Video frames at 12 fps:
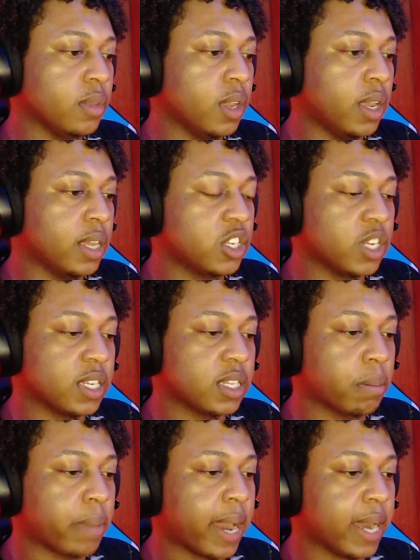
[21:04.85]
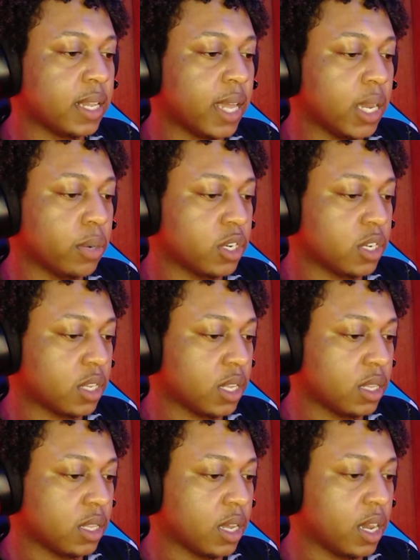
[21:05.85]
it's just the body language,
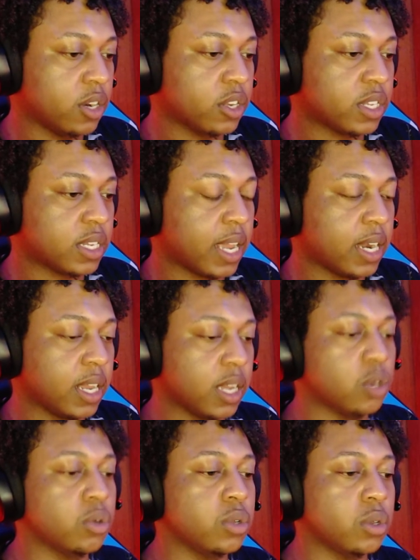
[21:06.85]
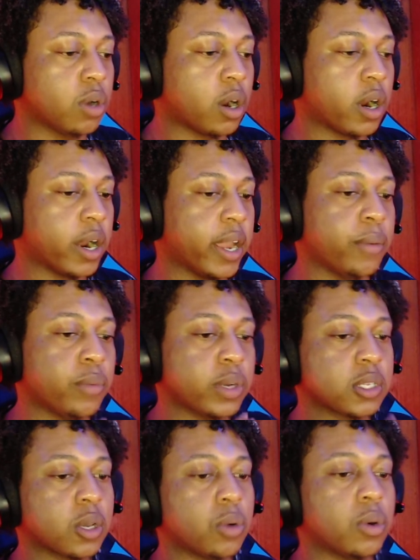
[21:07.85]
the understanding who you are and what's
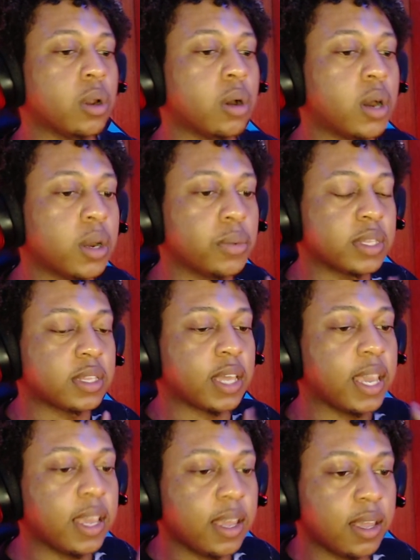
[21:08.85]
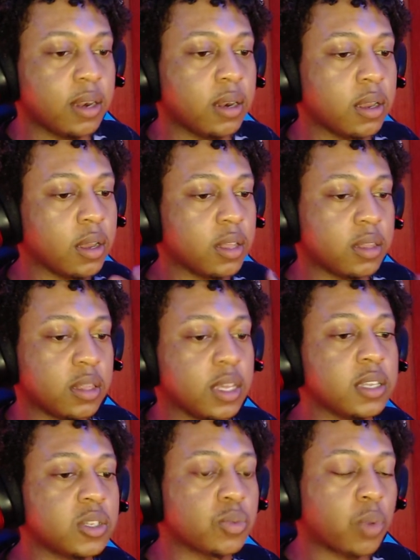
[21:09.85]
going on within
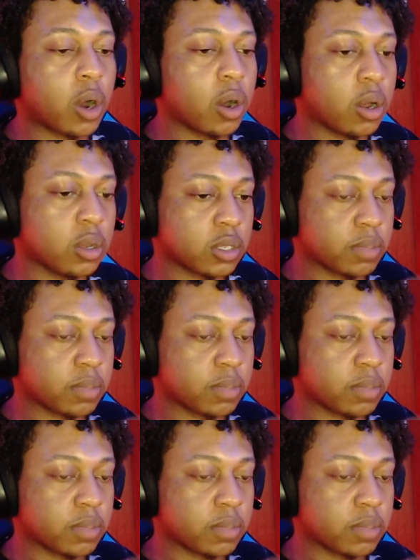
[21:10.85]
these walls.